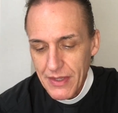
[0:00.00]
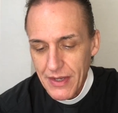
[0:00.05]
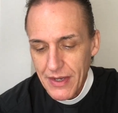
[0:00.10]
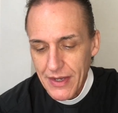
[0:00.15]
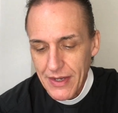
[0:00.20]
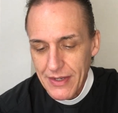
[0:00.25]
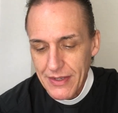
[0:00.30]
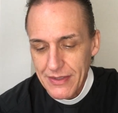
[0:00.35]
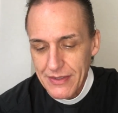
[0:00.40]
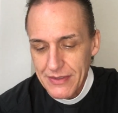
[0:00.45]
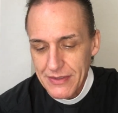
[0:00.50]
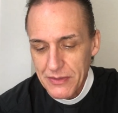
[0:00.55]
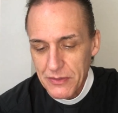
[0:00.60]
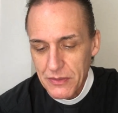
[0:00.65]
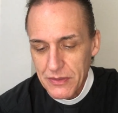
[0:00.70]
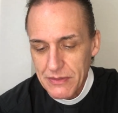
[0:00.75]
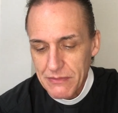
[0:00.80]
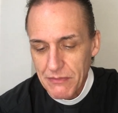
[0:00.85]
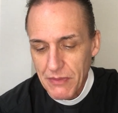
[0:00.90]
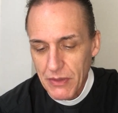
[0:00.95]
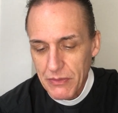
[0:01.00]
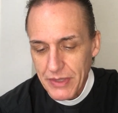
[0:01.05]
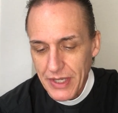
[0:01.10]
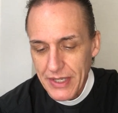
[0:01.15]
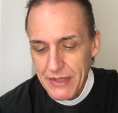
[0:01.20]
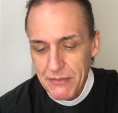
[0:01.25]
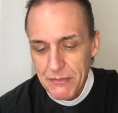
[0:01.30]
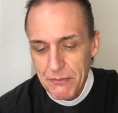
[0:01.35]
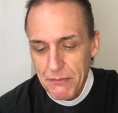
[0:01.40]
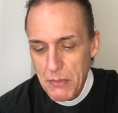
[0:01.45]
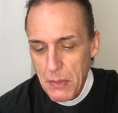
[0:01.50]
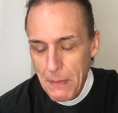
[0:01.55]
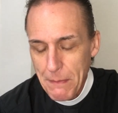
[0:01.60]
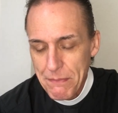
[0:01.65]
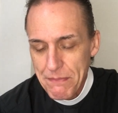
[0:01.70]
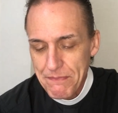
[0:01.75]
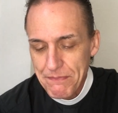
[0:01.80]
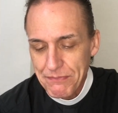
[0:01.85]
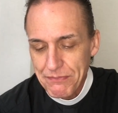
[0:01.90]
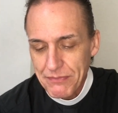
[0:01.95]
uh, okay,
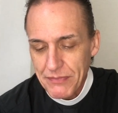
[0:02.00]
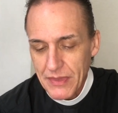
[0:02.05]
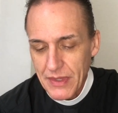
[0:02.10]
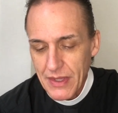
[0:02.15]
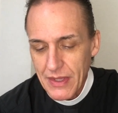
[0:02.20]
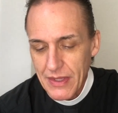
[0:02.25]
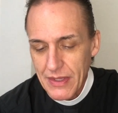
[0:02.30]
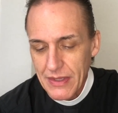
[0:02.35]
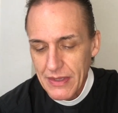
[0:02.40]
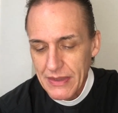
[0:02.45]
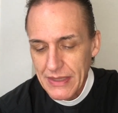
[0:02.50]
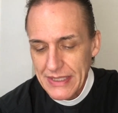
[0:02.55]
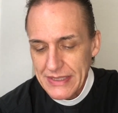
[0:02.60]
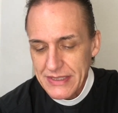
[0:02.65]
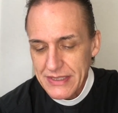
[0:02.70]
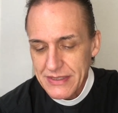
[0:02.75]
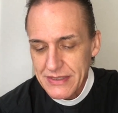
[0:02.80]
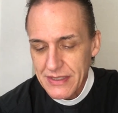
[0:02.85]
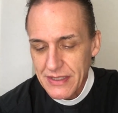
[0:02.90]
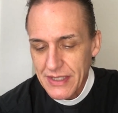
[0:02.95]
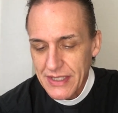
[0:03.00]
let's